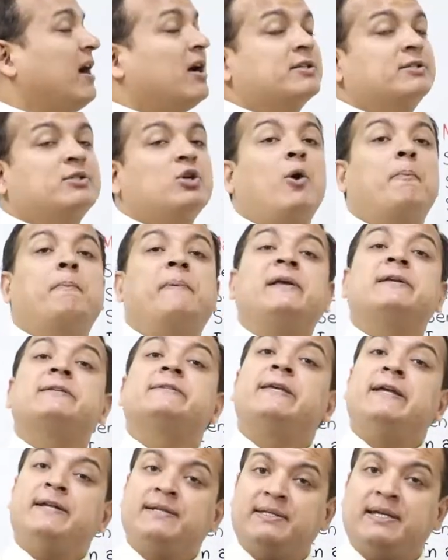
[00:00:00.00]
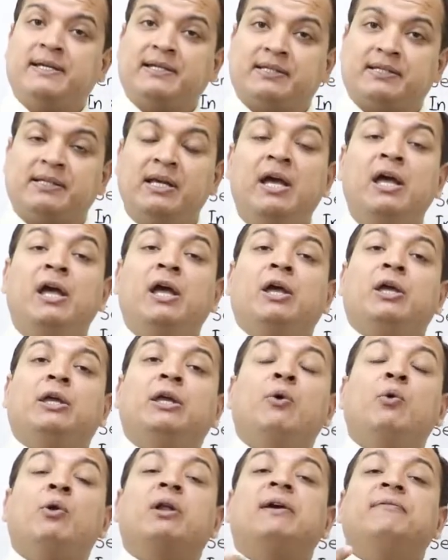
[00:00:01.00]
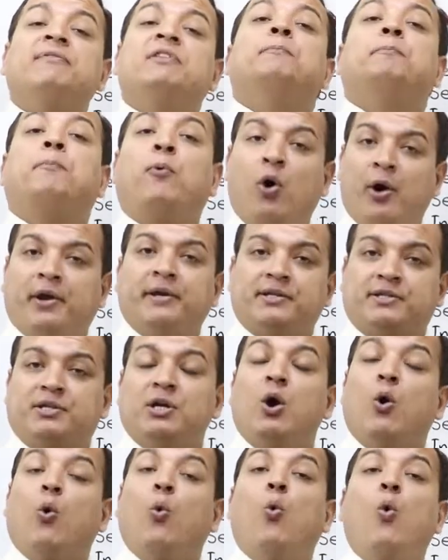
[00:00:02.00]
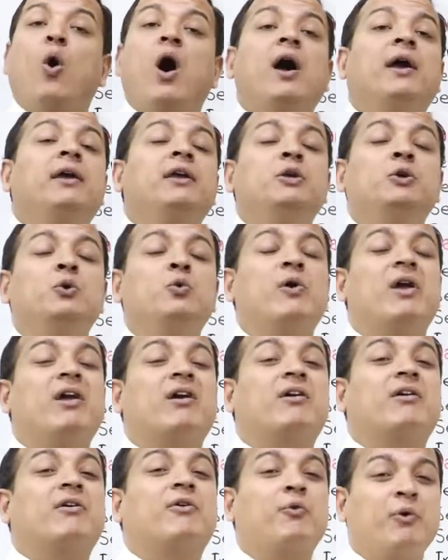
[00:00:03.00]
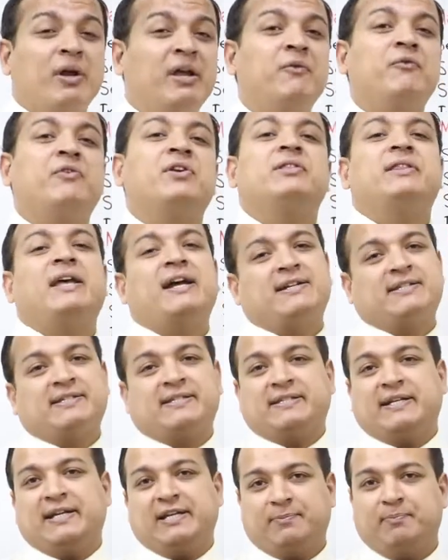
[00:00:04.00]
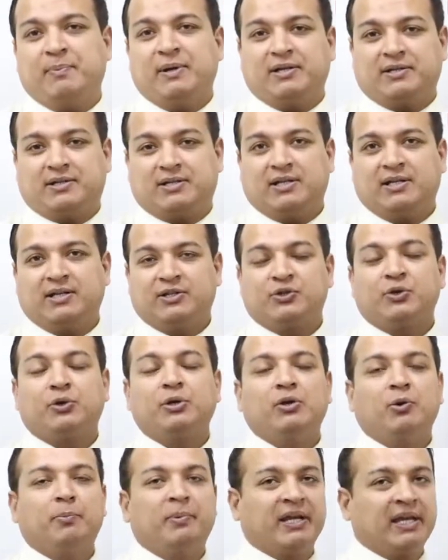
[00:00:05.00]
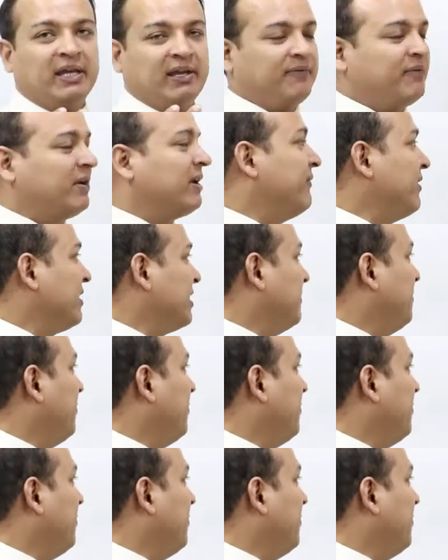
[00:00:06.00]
a topic sentence. You will give the point why you agree with that statement. So you'll be giving the